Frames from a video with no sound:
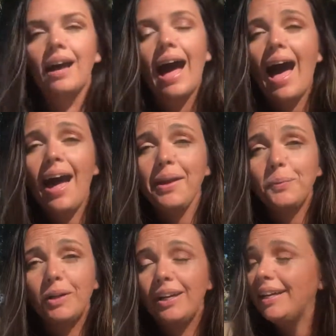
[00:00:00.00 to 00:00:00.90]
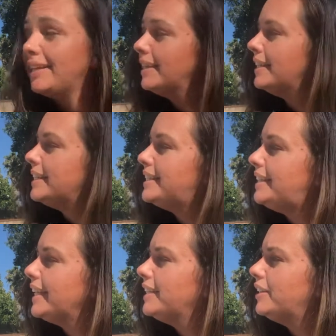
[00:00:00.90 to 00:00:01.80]
I would,
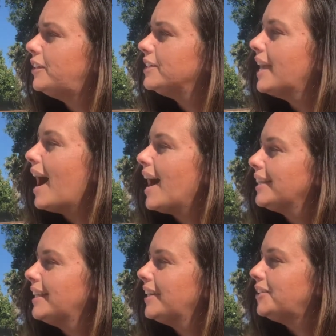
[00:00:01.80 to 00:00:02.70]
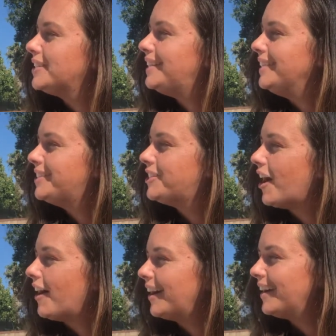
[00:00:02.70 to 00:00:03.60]
signaled a little sea
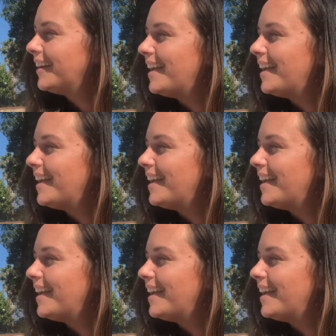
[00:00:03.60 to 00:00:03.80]
star.